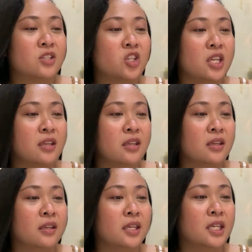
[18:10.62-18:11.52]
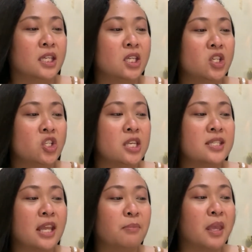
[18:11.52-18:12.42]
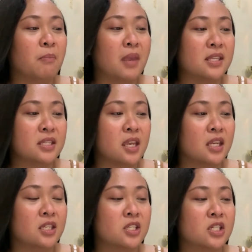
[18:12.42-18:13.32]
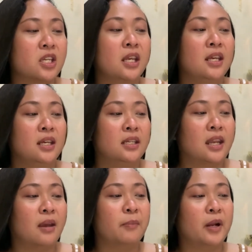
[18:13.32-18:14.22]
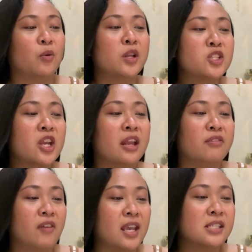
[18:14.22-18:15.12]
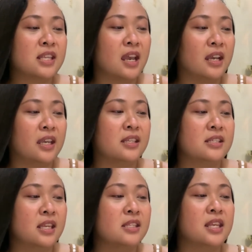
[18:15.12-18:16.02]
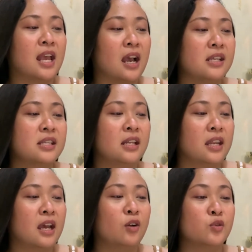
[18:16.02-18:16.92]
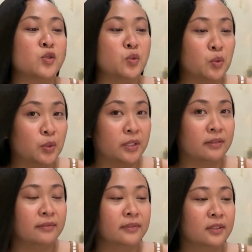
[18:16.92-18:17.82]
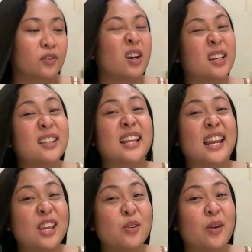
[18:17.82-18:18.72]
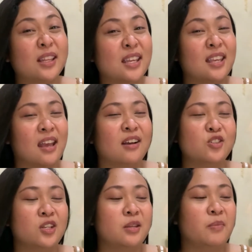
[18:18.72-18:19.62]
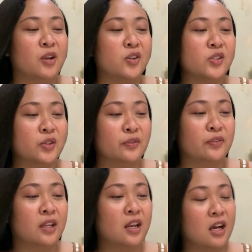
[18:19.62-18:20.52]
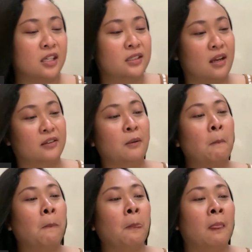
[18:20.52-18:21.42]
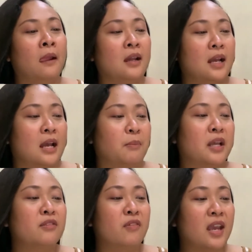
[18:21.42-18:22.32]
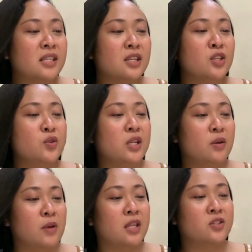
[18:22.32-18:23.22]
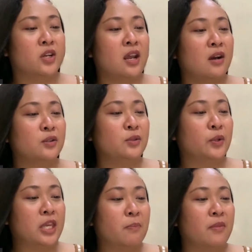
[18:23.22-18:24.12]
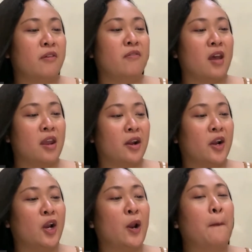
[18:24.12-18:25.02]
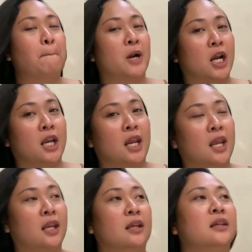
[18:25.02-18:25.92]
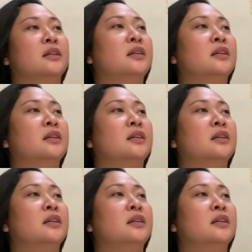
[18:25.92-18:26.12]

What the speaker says: She sent me a message na, what's your advice sa akin since ikakasal na ako soon? Na-delay yung wedding niya actually because of the lockdown. Advice sa newlyweds on how to keep the fire burning.